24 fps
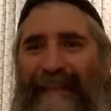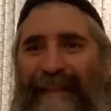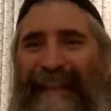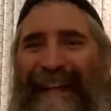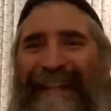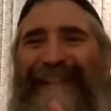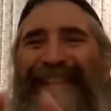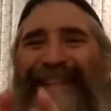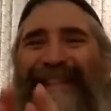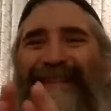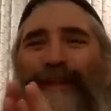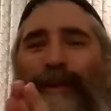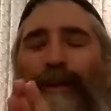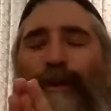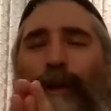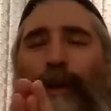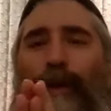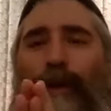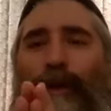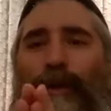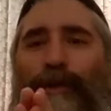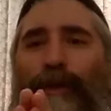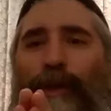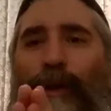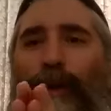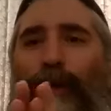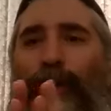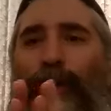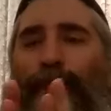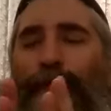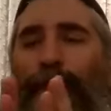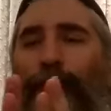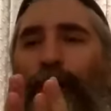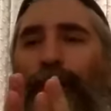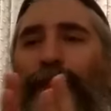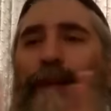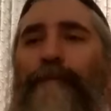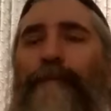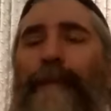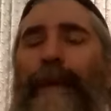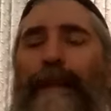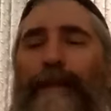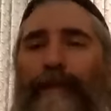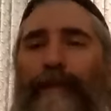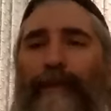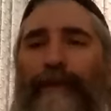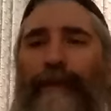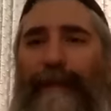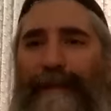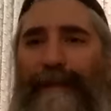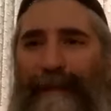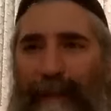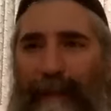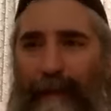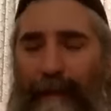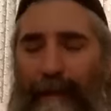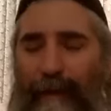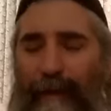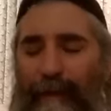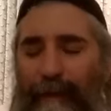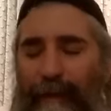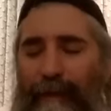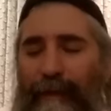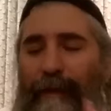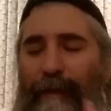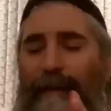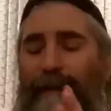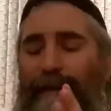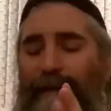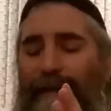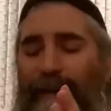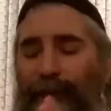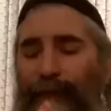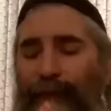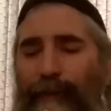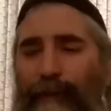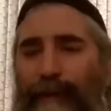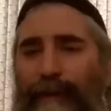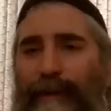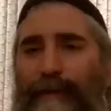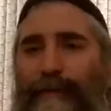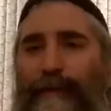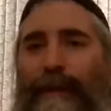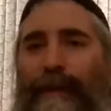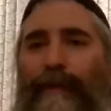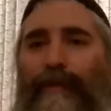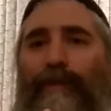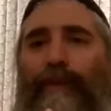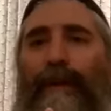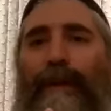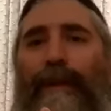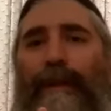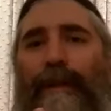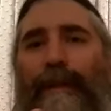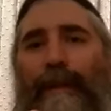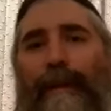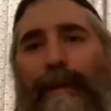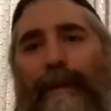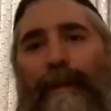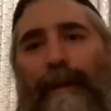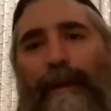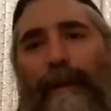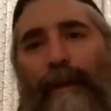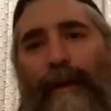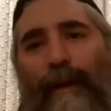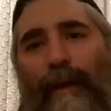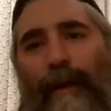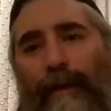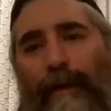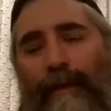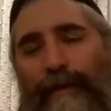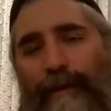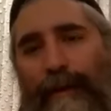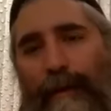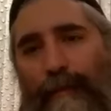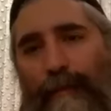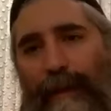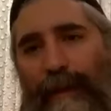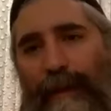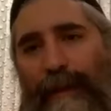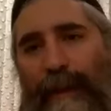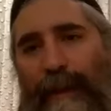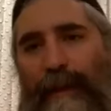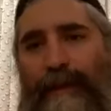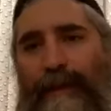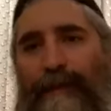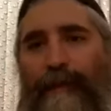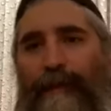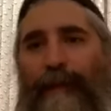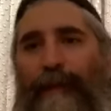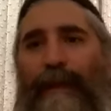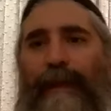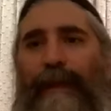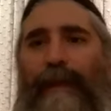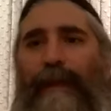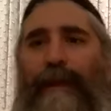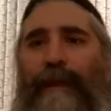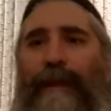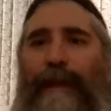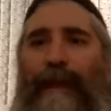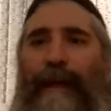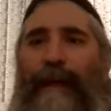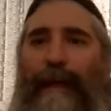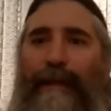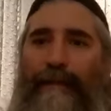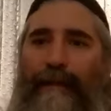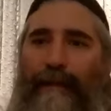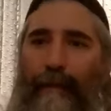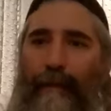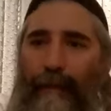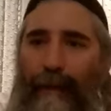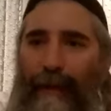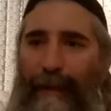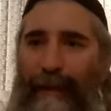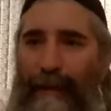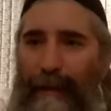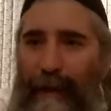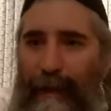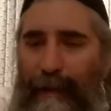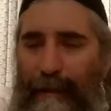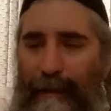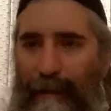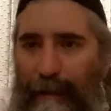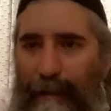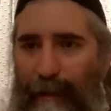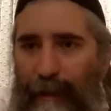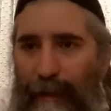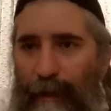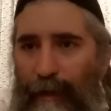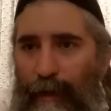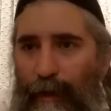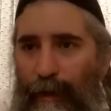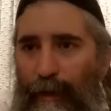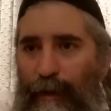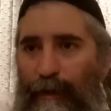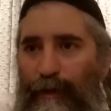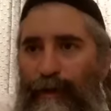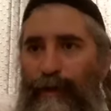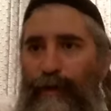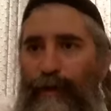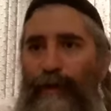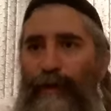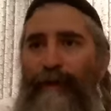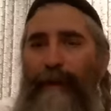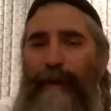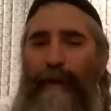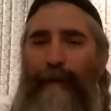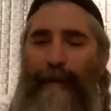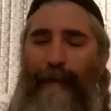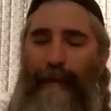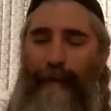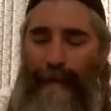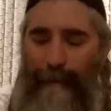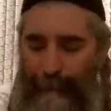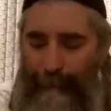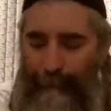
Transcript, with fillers: That's the, uh, the uh, fundamental uh, uh, difference between somebody that's free and somebody that's a servant.